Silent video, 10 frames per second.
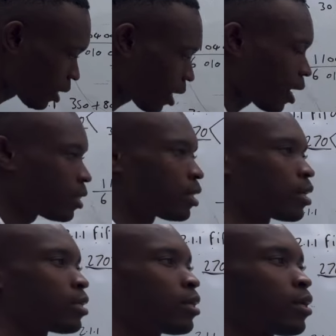
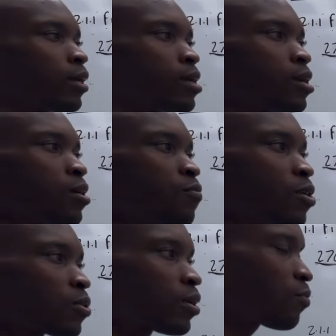100. If you are
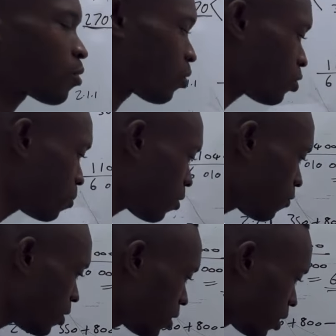looking for gross
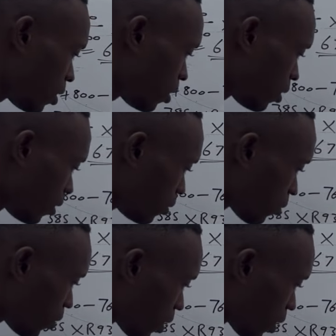profit, you're going to